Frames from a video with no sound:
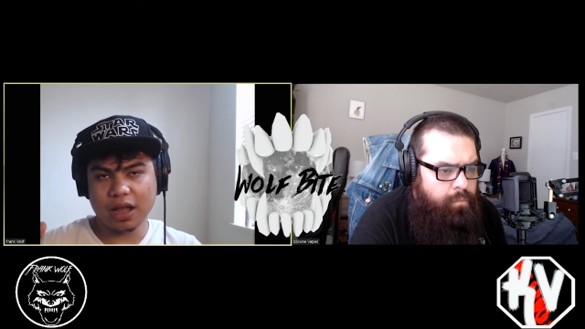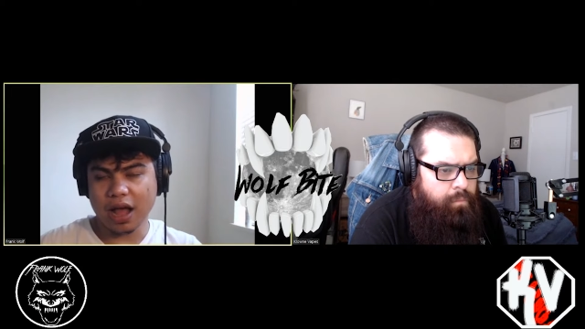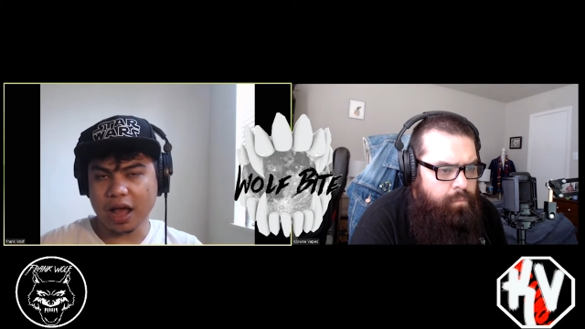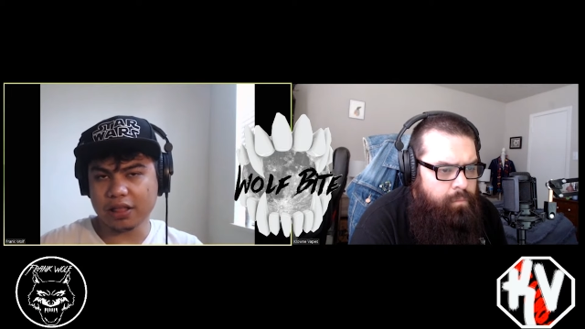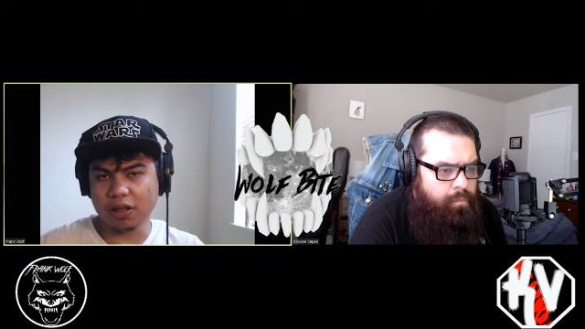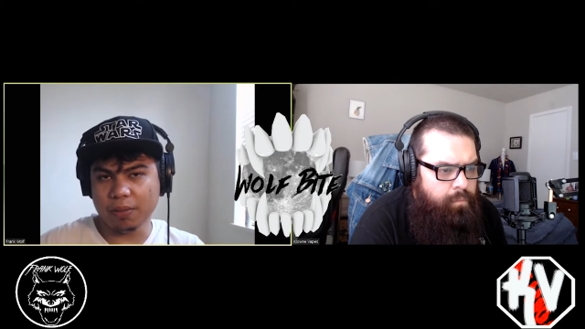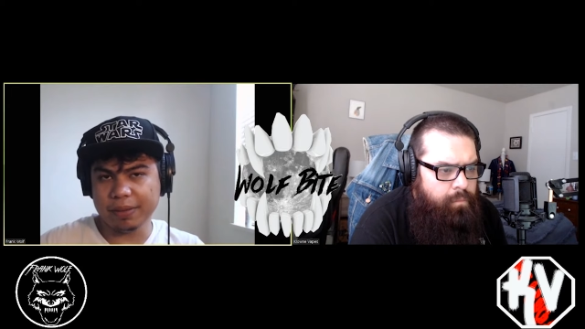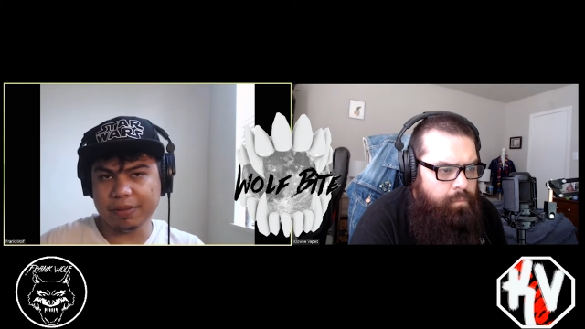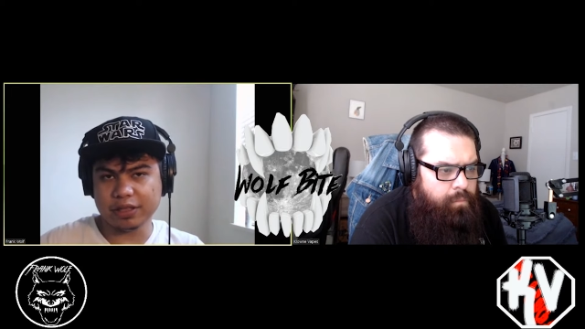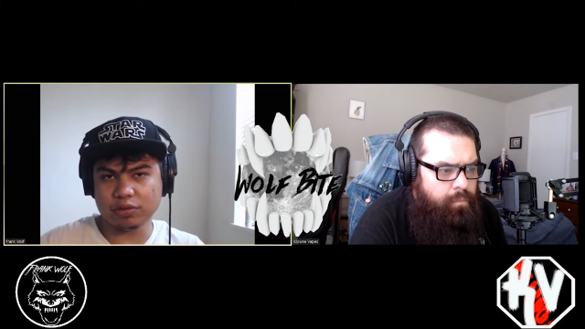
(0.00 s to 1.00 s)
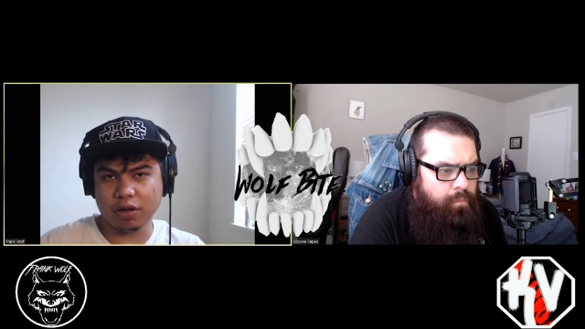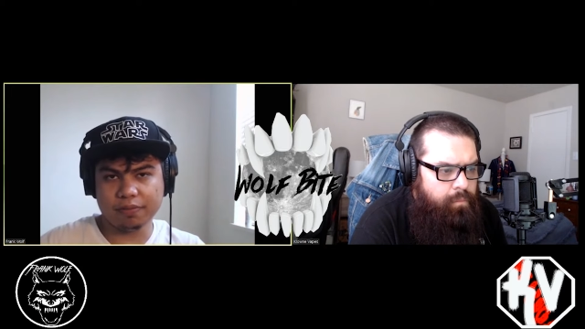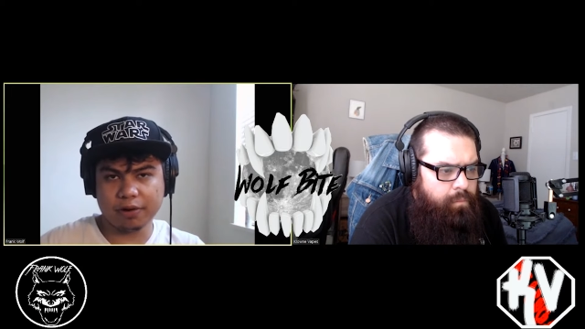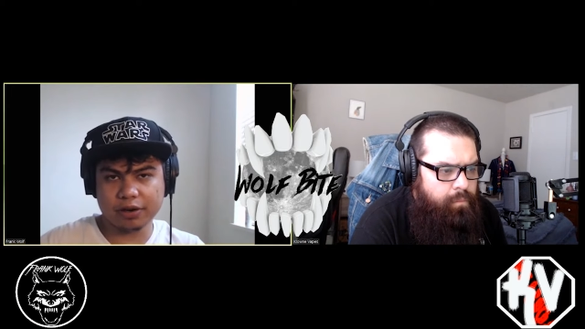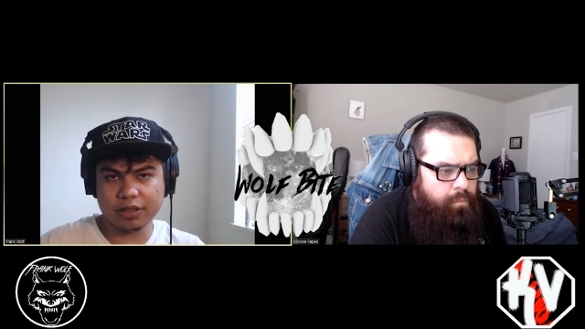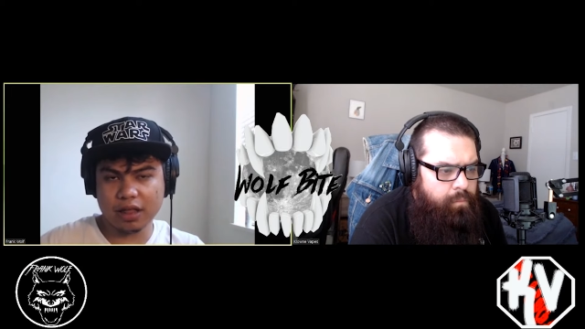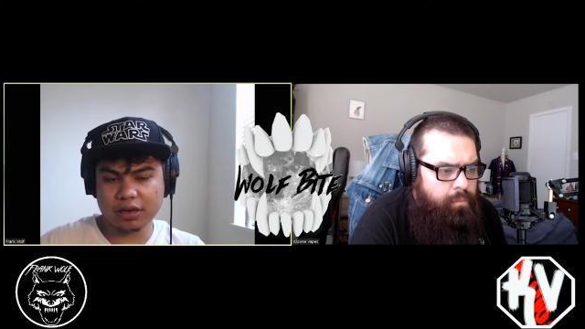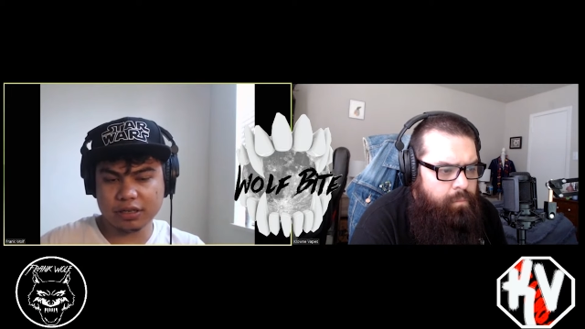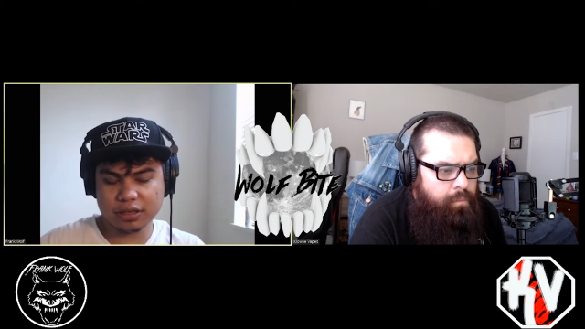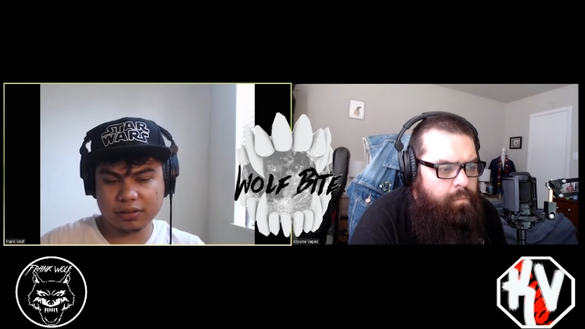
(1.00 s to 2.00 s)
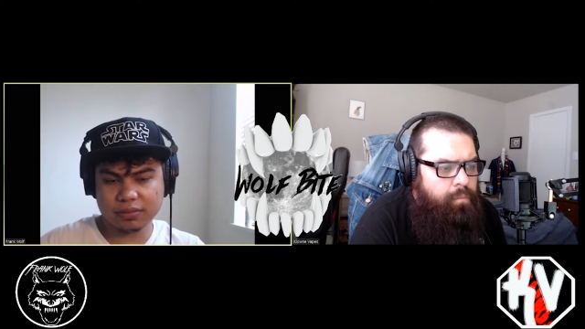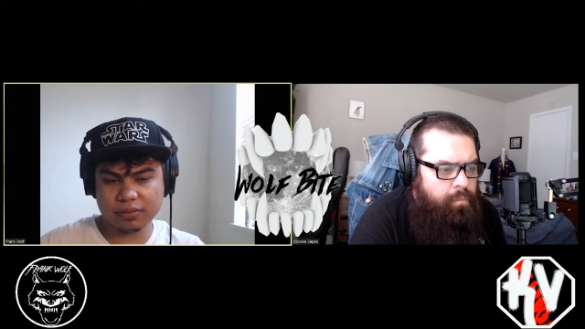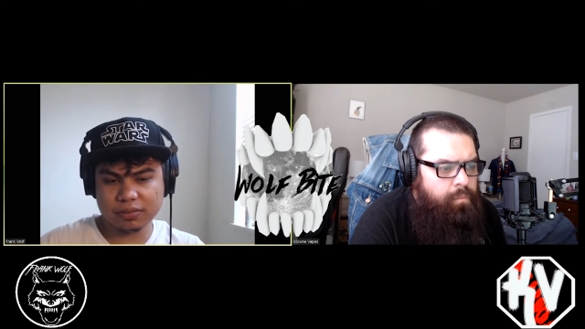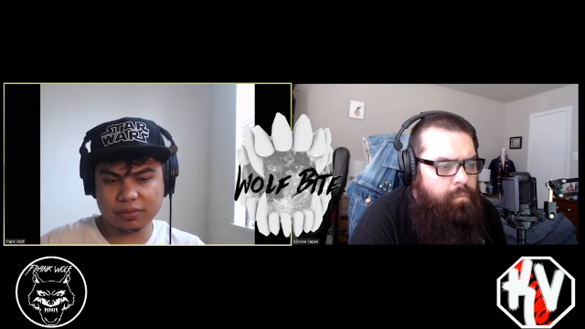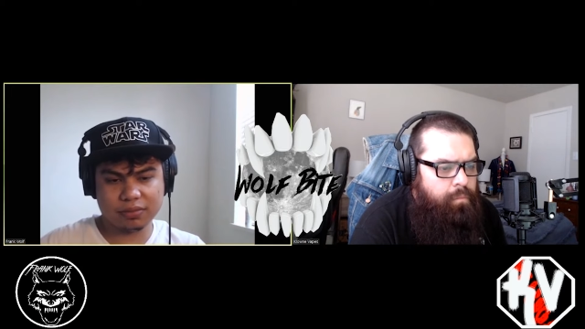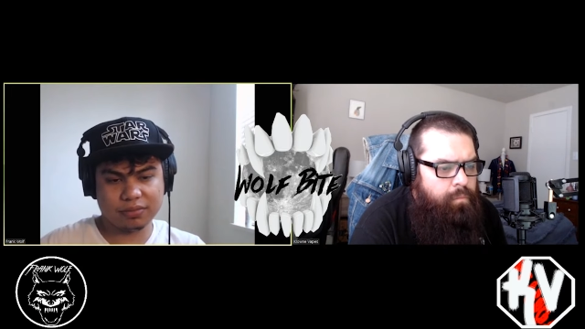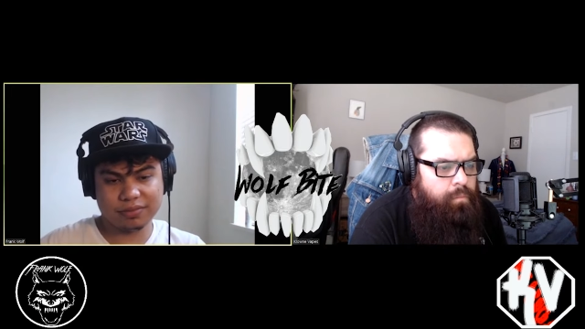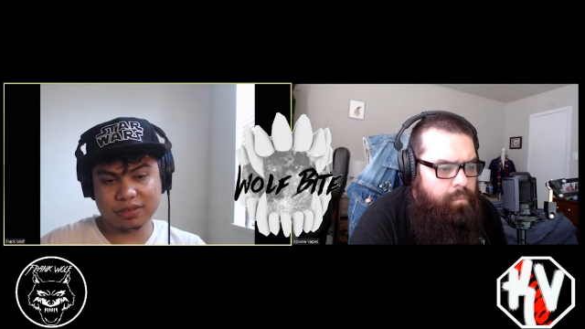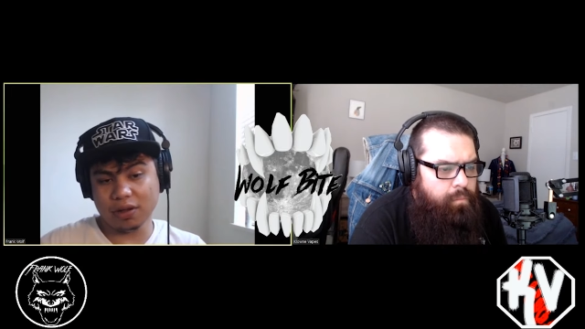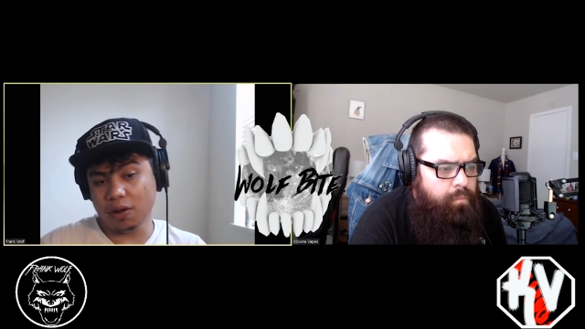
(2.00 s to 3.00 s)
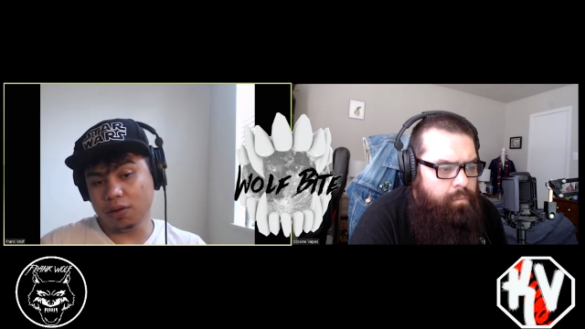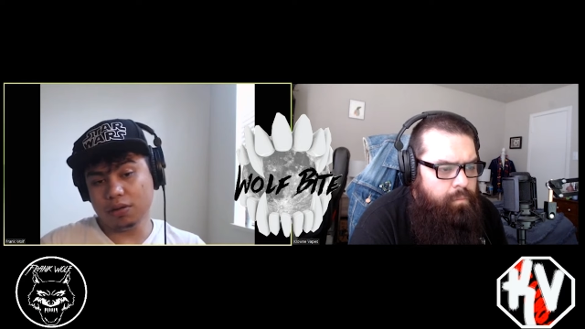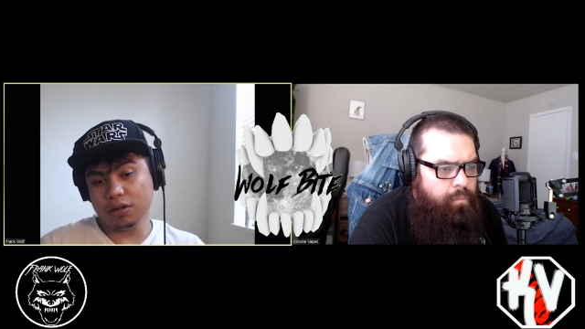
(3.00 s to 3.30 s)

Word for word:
Speaker 1: I don't know, maybe $12 more. So